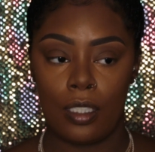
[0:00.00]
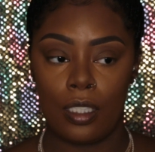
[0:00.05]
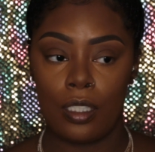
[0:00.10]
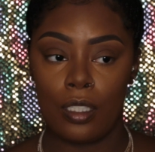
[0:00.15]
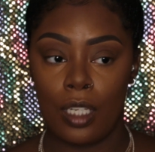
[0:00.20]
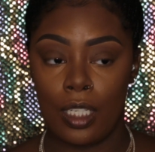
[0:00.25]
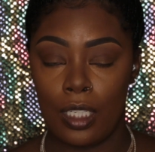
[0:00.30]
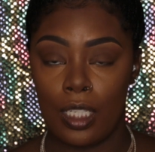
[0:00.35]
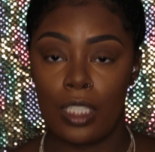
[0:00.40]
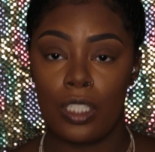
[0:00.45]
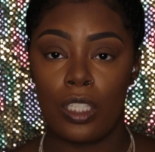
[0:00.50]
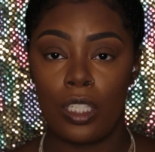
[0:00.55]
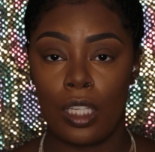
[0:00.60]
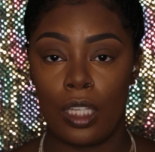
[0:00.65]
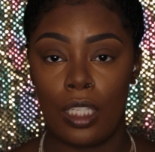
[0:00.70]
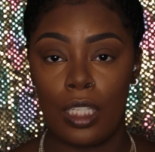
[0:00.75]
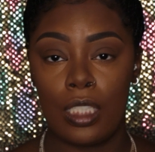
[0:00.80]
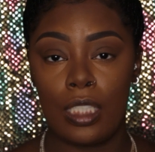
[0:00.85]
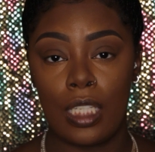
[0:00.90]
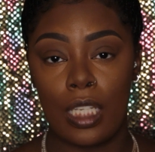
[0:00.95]

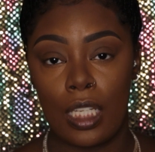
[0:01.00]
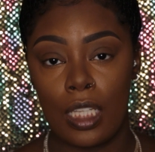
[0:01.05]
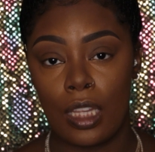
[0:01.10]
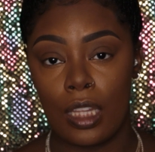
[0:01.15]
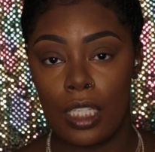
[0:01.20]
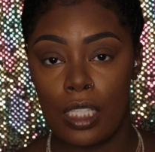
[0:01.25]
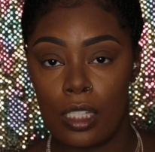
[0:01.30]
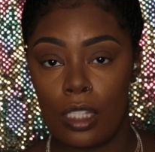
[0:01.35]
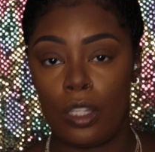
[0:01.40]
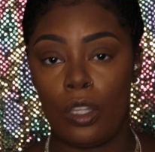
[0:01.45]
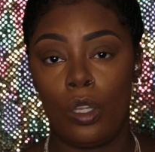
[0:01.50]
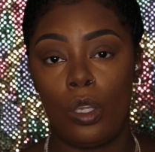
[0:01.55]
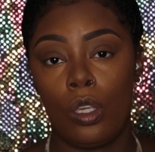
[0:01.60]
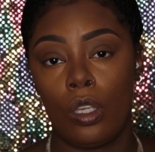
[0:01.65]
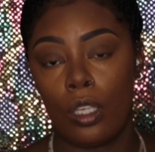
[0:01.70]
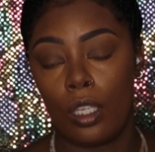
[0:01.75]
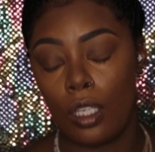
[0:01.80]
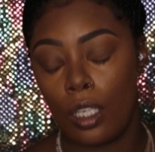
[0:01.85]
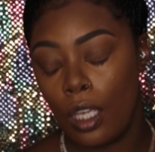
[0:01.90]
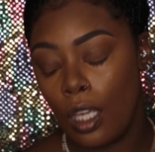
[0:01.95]
initially did this
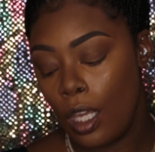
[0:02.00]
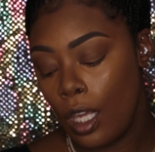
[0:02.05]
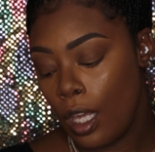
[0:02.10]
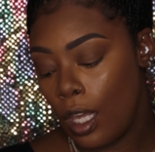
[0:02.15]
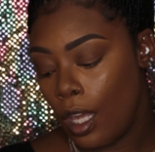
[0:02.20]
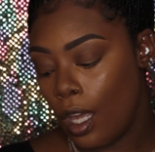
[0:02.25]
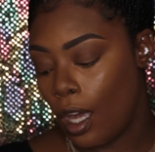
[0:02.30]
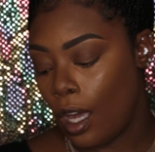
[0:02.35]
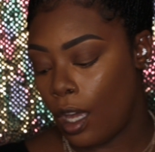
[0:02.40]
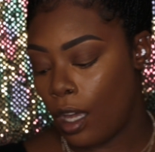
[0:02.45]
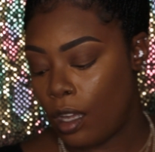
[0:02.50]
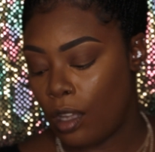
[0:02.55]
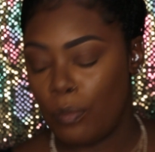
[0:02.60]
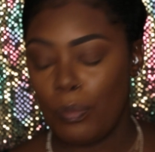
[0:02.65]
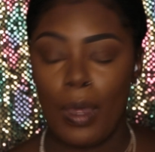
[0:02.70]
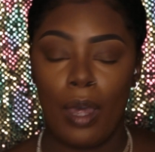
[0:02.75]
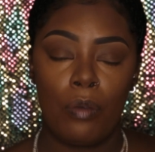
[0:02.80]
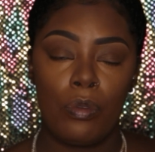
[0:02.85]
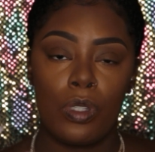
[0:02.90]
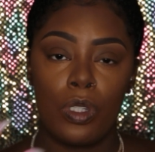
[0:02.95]
look,
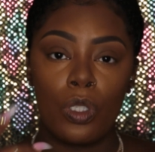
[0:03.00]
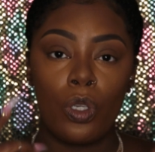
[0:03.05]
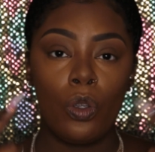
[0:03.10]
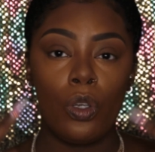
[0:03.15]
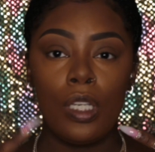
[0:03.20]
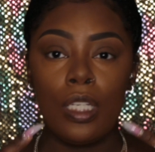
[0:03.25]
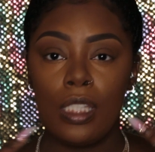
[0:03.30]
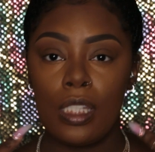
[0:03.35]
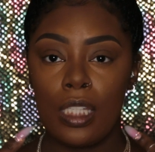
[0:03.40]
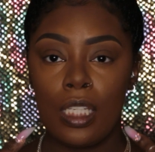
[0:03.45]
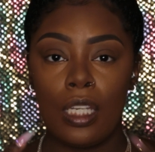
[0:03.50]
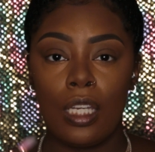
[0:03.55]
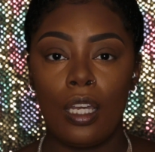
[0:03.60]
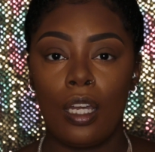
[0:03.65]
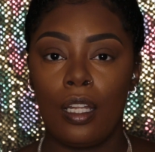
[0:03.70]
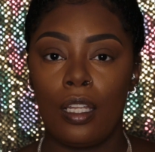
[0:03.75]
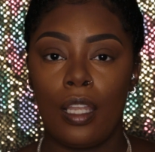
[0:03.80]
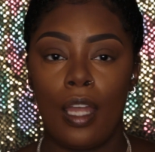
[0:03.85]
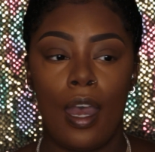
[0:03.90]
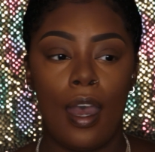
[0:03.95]
I was creasing
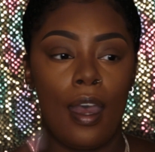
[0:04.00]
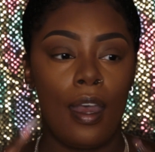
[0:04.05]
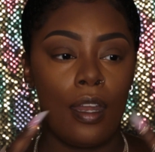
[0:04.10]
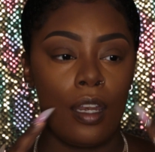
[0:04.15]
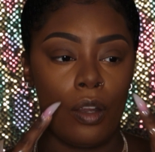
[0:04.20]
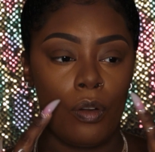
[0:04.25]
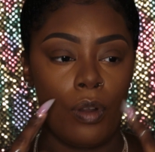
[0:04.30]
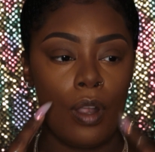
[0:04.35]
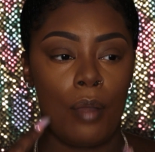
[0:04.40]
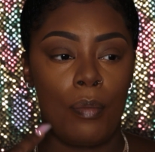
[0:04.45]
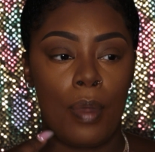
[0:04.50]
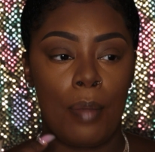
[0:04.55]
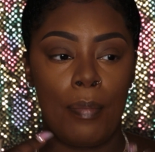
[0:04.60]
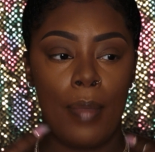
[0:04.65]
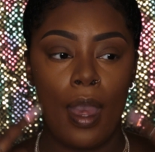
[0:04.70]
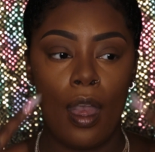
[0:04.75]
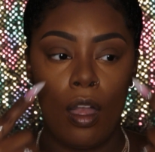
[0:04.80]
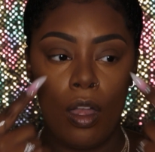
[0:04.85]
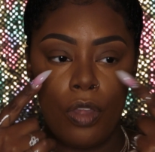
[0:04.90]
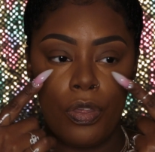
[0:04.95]
a lot around my
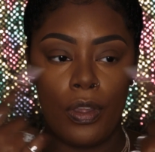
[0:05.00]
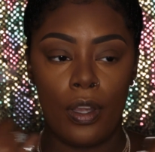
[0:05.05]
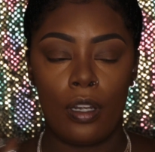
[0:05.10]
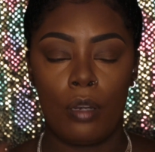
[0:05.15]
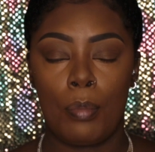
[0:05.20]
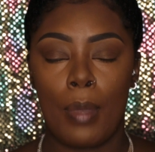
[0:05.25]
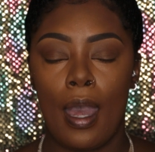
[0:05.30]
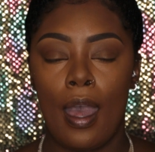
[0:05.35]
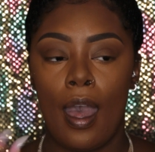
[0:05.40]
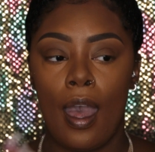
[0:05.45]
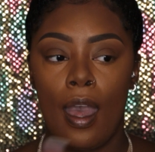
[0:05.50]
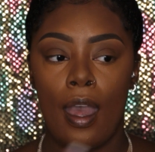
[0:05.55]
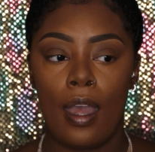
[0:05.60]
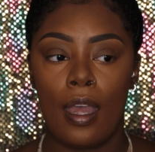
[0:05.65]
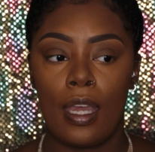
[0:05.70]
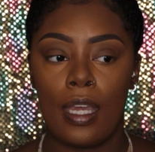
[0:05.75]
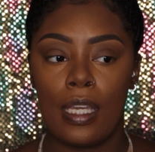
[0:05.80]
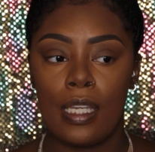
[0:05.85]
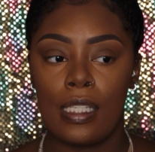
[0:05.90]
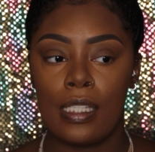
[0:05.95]
mouth, under my
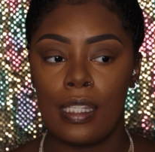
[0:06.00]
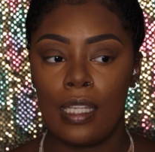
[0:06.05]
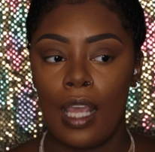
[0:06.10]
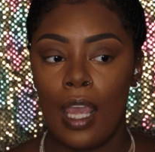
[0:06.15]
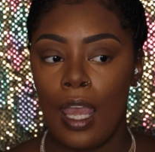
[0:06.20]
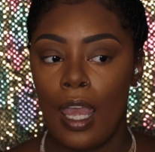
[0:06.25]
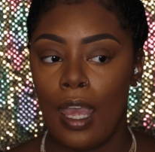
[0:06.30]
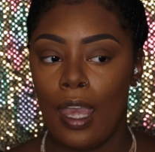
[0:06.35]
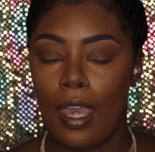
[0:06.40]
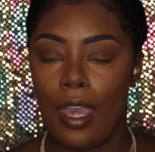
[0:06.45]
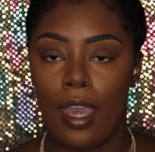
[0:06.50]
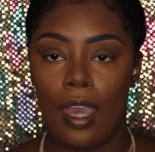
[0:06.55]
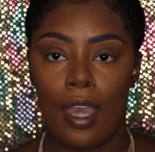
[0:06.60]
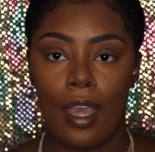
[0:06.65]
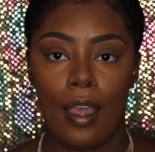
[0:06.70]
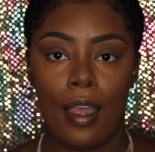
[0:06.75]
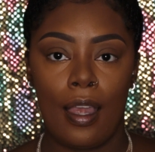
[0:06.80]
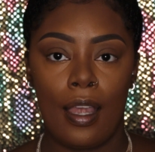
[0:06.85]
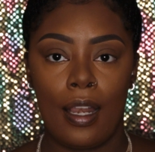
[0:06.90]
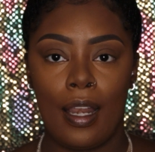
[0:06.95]
eyes,
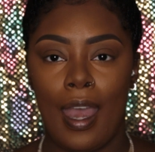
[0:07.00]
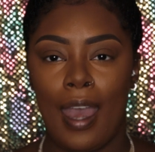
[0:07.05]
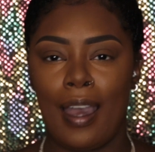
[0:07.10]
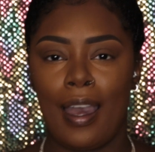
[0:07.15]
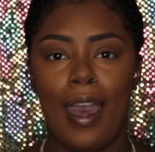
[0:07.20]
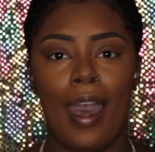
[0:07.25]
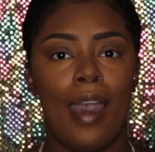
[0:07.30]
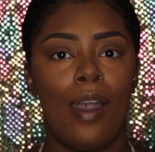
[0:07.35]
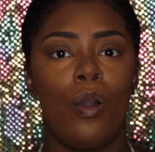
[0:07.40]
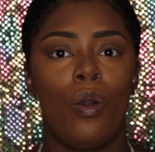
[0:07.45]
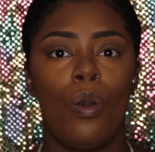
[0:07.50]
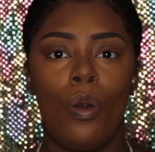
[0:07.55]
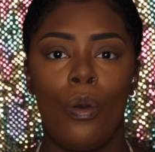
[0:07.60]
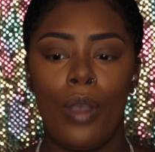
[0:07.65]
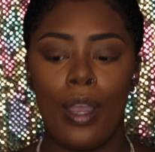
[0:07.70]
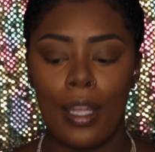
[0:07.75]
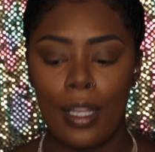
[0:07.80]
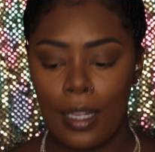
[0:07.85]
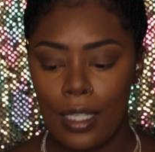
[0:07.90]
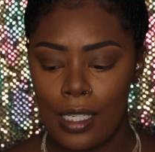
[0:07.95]
and I got
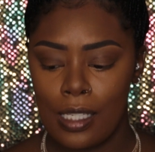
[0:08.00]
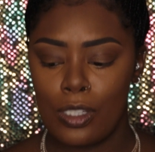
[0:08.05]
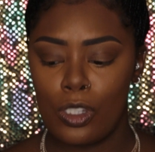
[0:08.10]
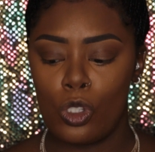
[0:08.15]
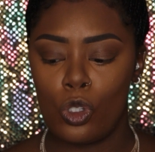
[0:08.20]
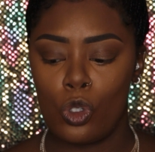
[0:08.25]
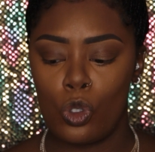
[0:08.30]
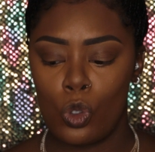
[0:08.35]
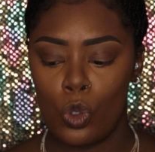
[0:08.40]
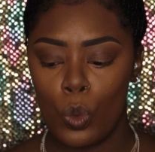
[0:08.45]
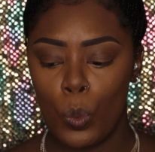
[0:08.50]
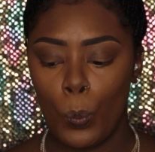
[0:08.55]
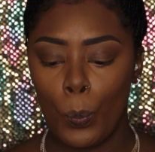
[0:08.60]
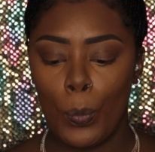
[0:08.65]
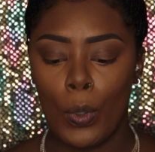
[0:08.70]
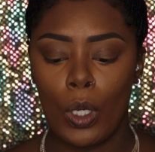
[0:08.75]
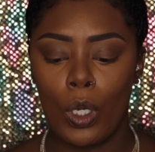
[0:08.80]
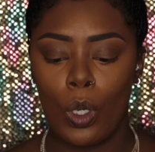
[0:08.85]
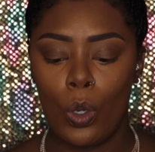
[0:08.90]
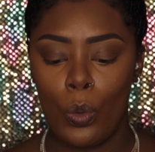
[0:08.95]
oily
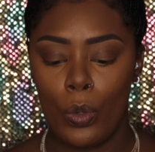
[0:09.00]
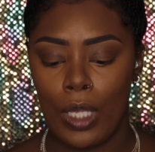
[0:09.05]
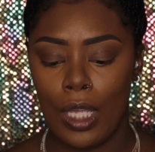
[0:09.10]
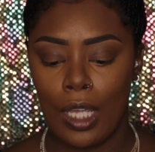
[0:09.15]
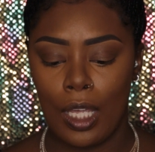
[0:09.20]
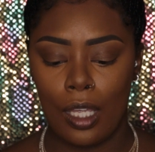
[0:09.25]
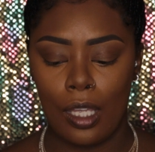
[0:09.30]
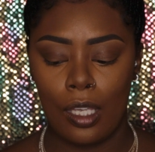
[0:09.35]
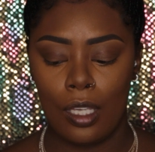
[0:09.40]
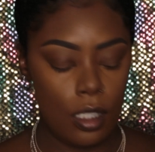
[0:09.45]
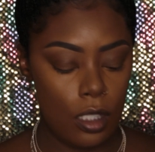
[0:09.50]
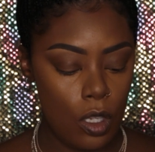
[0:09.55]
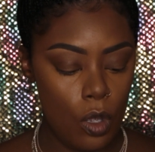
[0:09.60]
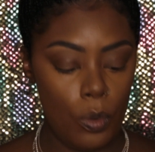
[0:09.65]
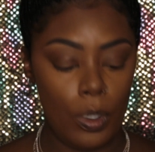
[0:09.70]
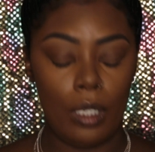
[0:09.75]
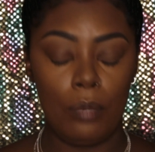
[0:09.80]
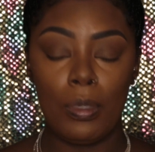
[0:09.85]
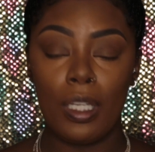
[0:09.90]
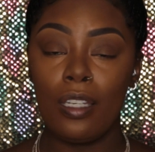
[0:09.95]
super quick. So
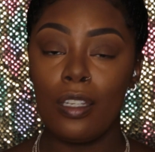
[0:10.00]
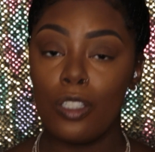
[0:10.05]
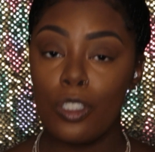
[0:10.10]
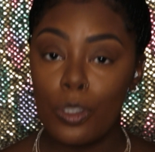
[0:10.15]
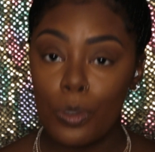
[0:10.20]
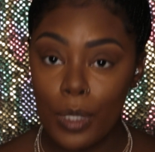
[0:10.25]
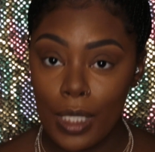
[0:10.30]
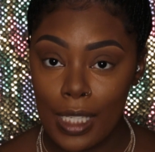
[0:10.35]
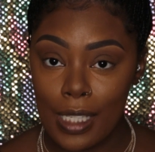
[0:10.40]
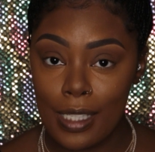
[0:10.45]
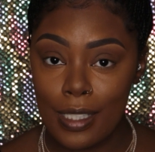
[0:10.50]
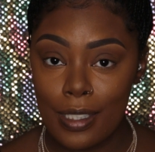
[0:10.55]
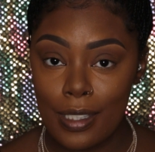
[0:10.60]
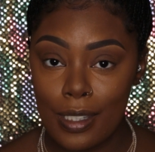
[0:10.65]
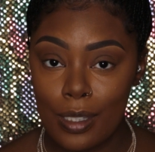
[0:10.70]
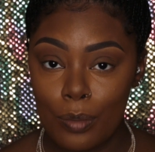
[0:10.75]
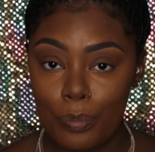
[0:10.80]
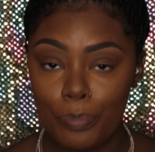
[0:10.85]
what I'm going to do is